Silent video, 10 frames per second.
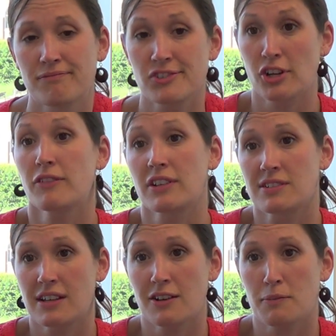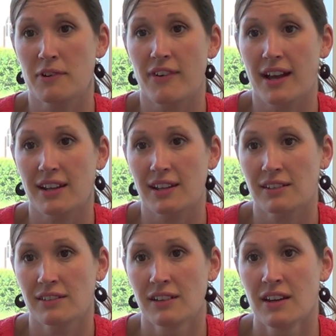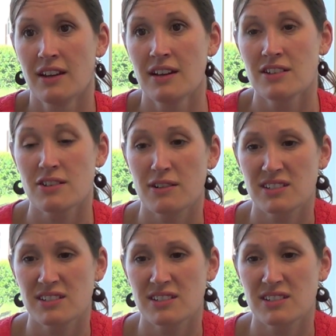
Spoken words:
service that you're providing. So